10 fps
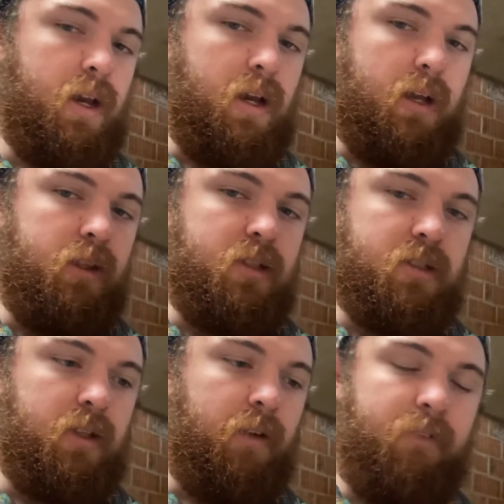this
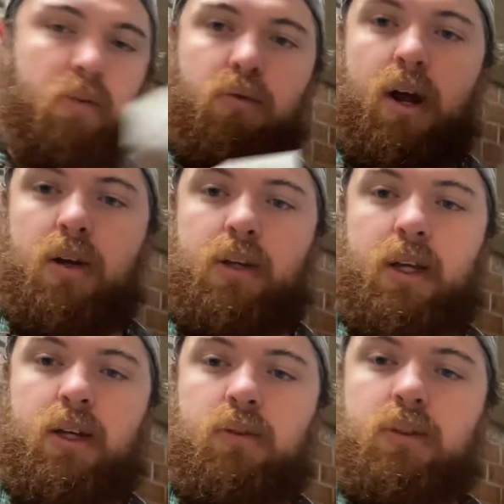stuff around the
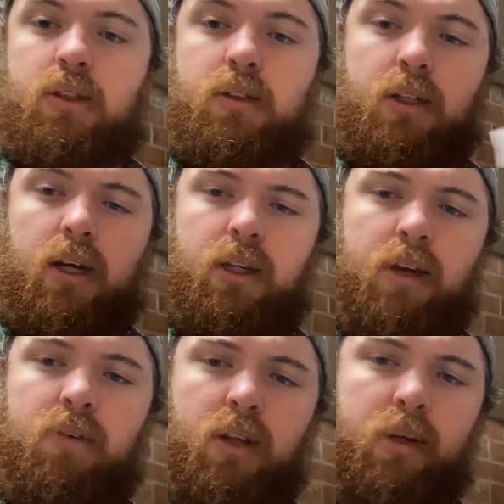hilt to kind of
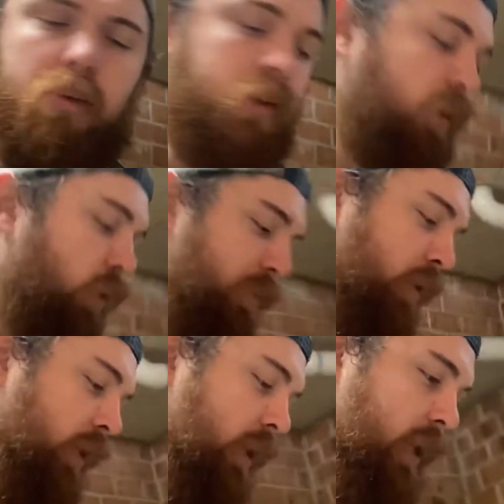give it like a bit of grip.
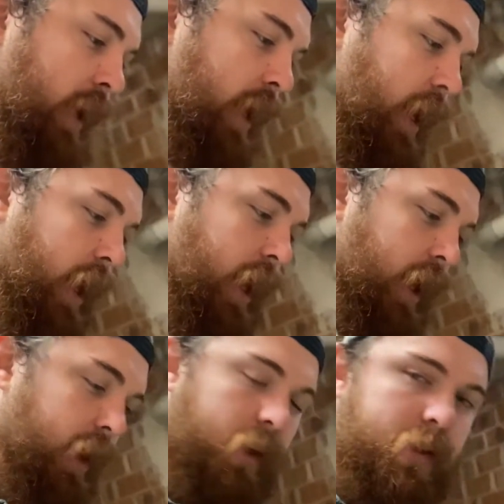And